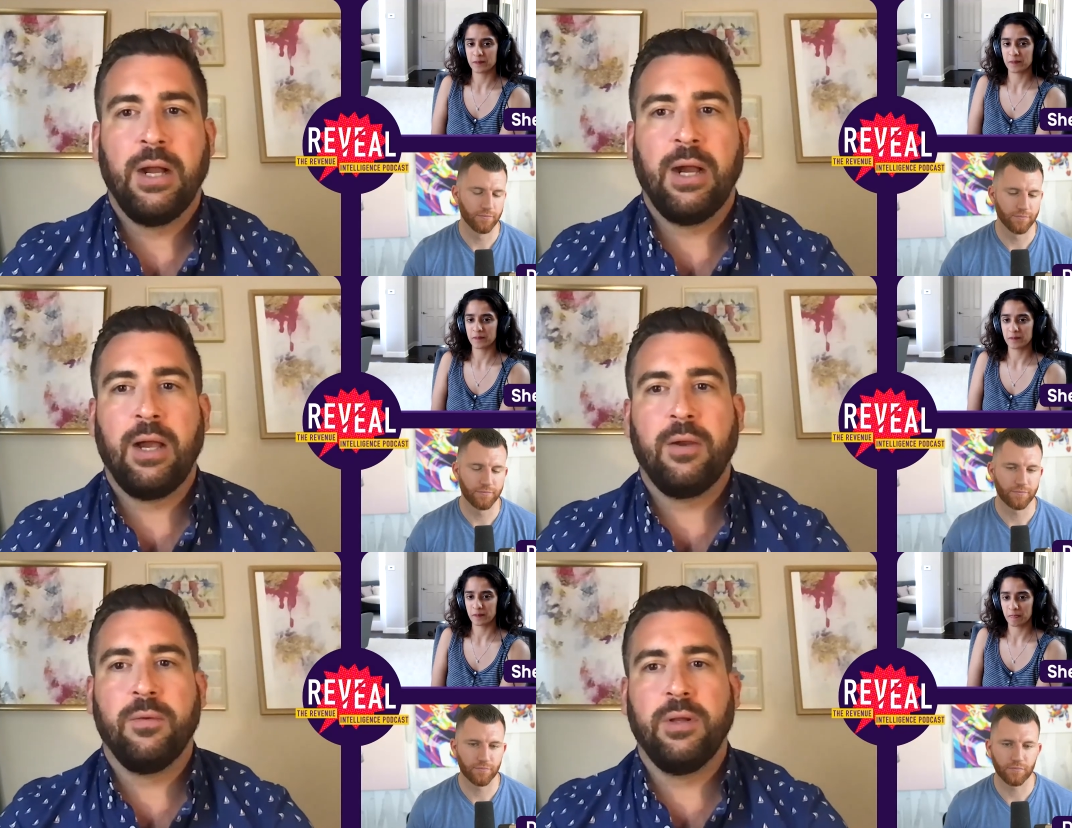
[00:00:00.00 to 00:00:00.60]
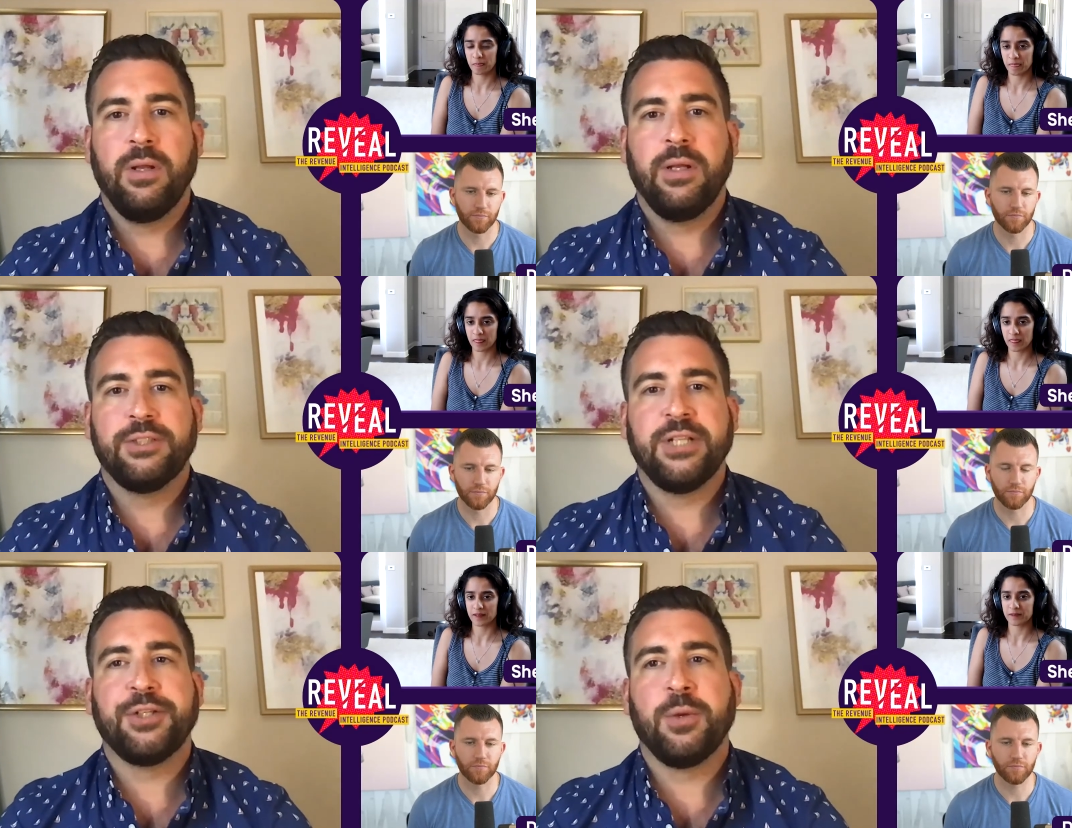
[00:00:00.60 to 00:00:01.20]
Speaker 1: Uh,
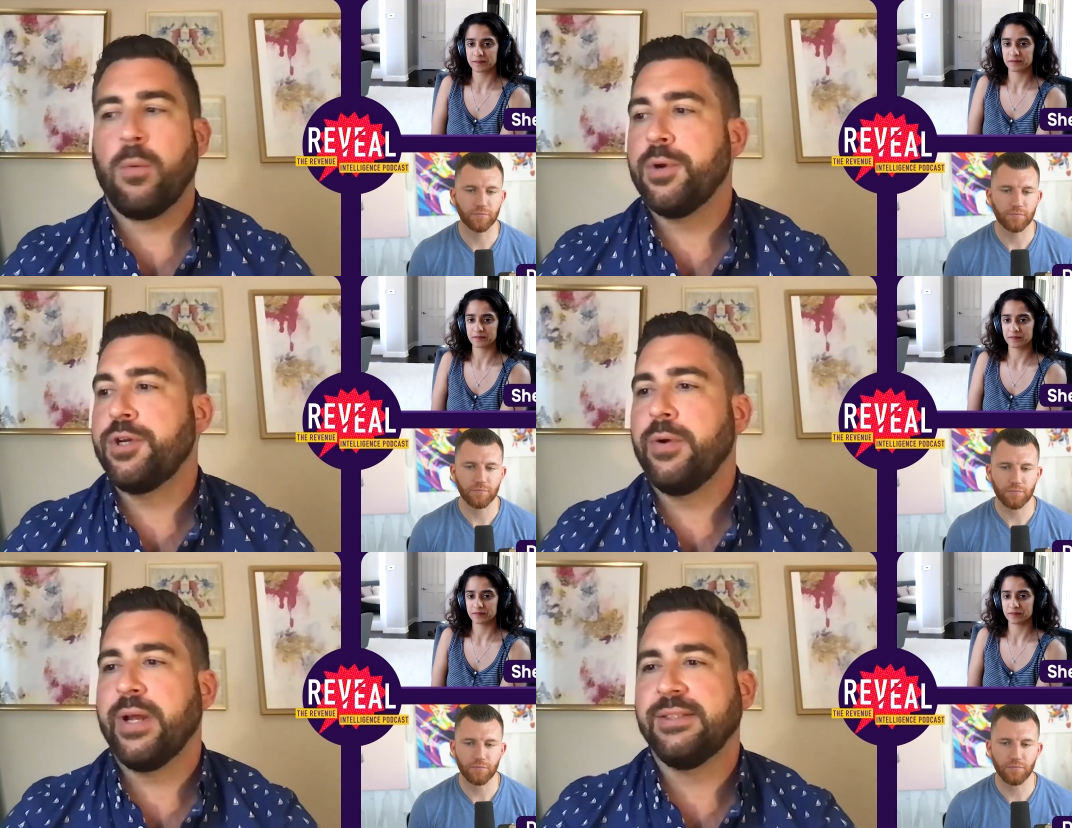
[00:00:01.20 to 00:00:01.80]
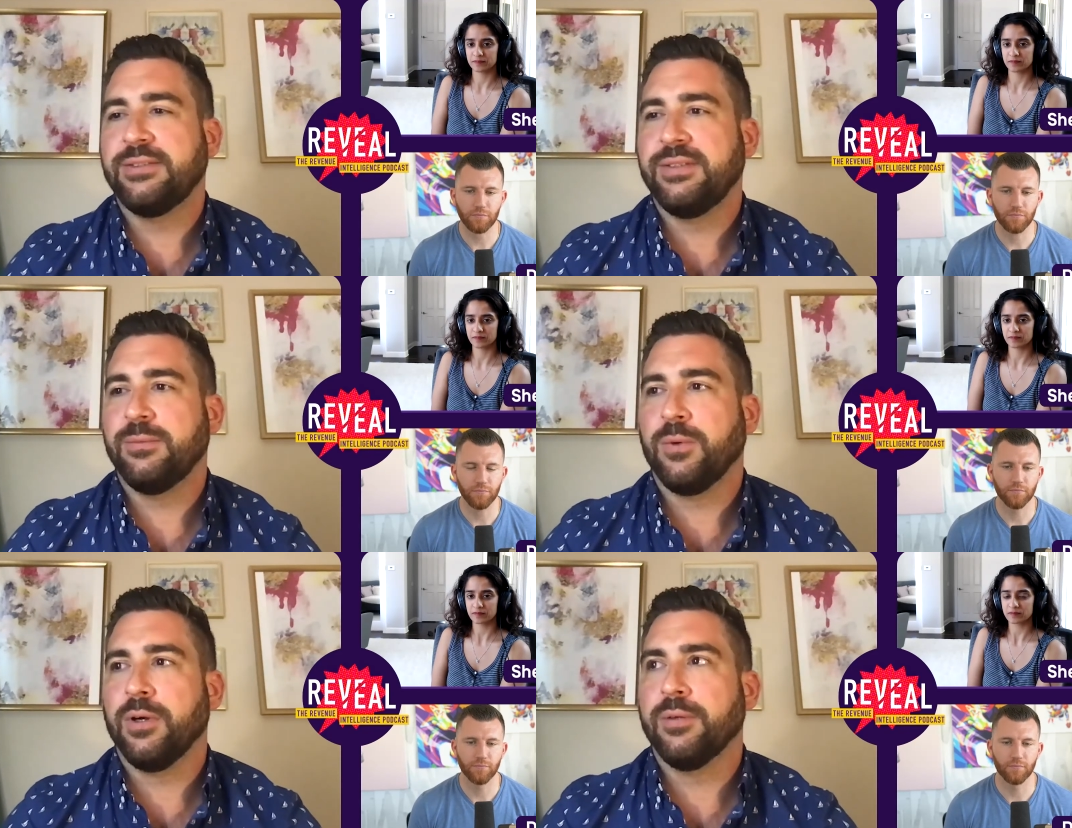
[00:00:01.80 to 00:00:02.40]
essentially, what we're doing is
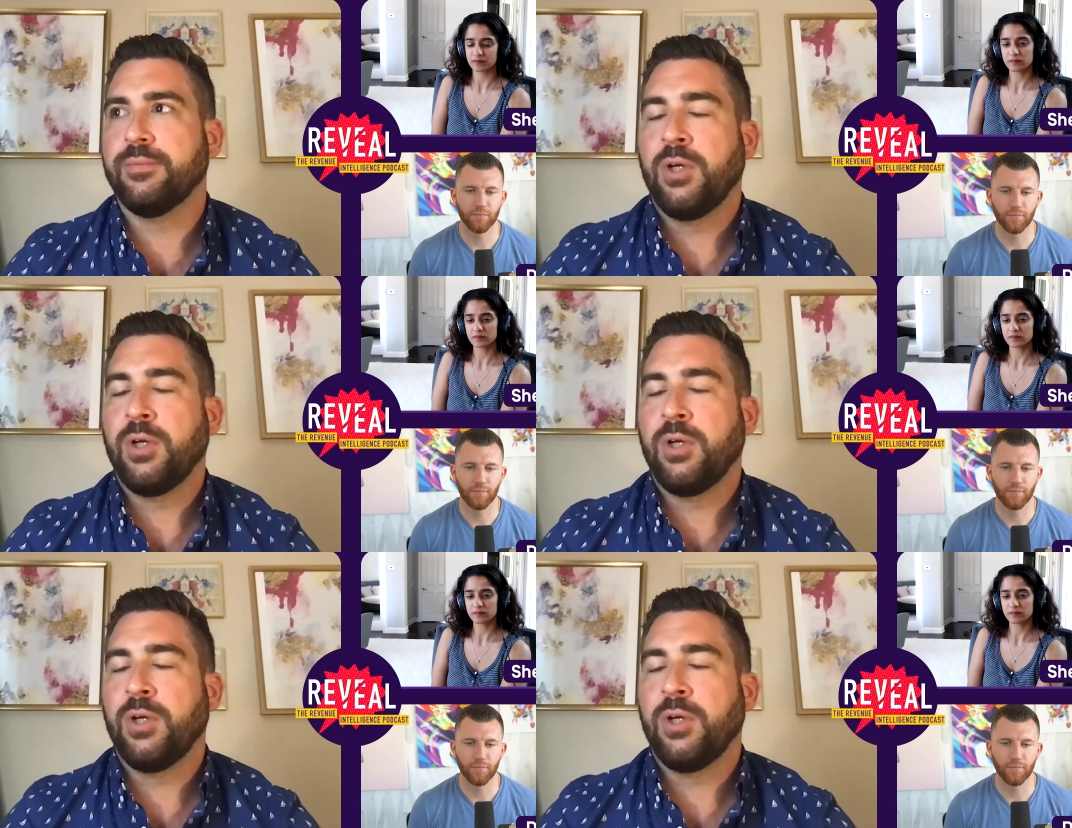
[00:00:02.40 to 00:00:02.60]
we're